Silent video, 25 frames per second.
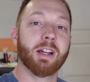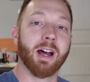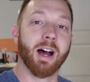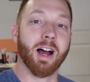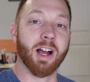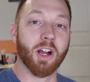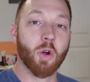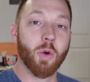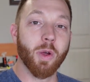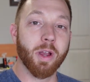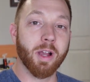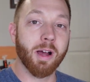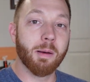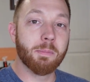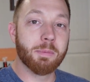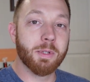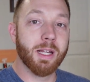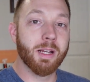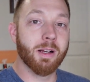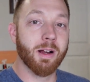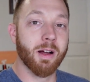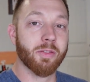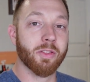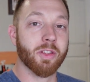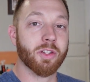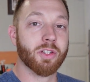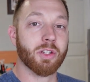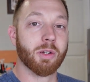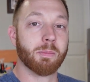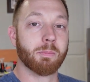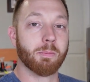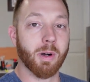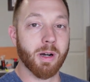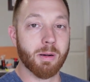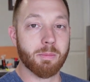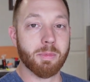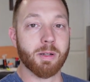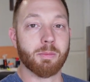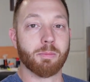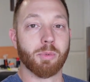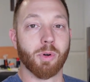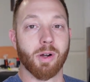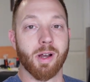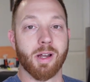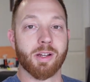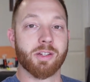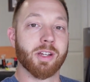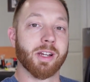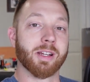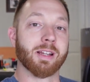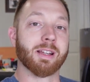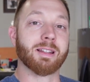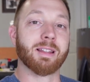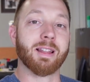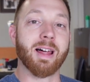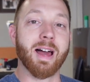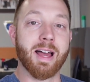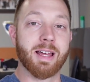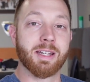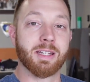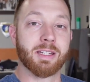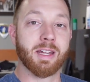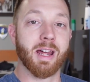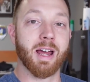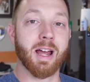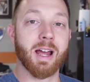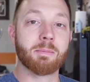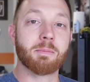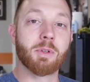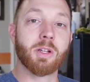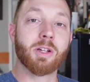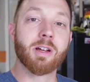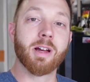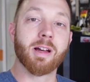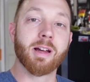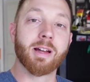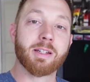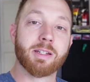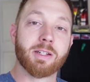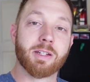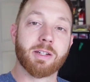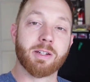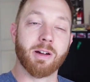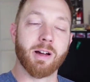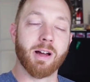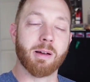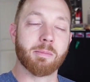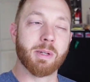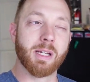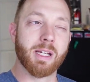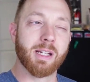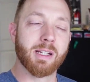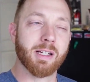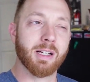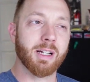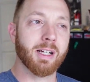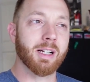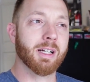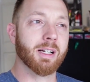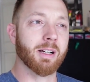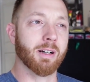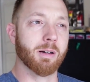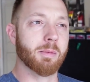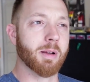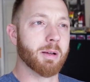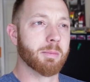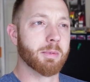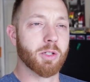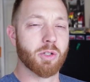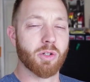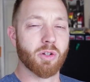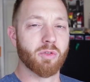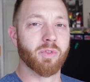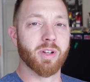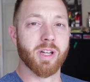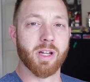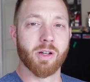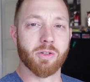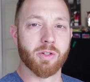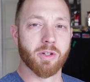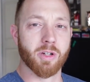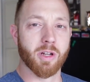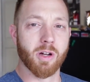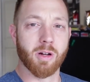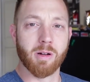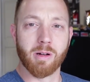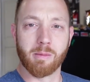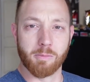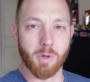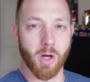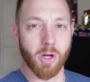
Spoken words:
a quick update on the Suburban project. Last time you guys saw me, or maybe two videos ago, I'm